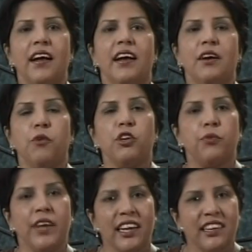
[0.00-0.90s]
What
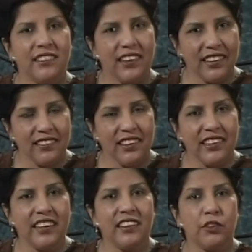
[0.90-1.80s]
we are interested
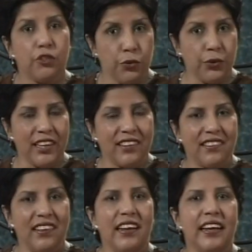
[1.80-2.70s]
in students
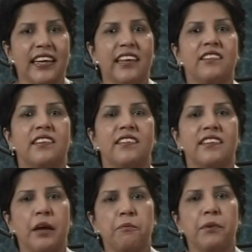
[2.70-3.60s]
is the
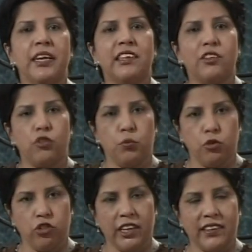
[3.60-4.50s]
sampling
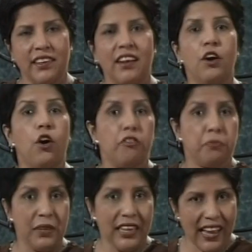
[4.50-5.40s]
distribution of
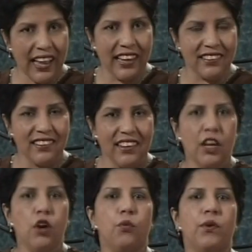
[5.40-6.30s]
p hat
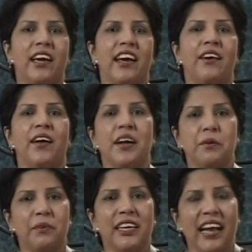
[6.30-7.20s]
where
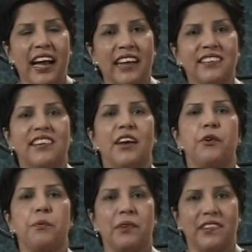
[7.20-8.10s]
p hat
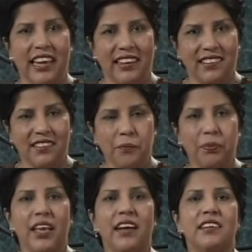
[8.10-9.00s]
represents
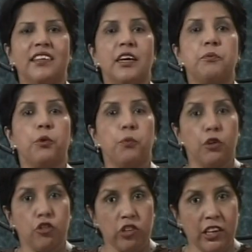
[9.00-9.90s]
the
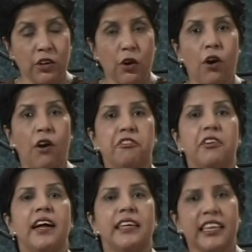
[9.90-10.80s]
proportion of
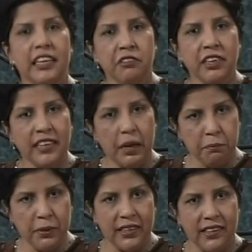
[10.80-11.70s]
even
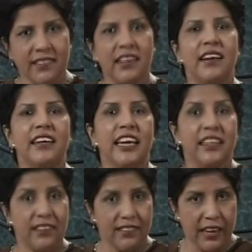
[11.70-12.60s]
numbers in
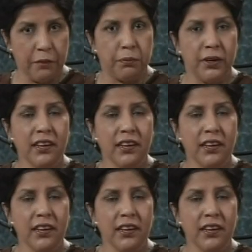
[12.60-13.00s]
the sample.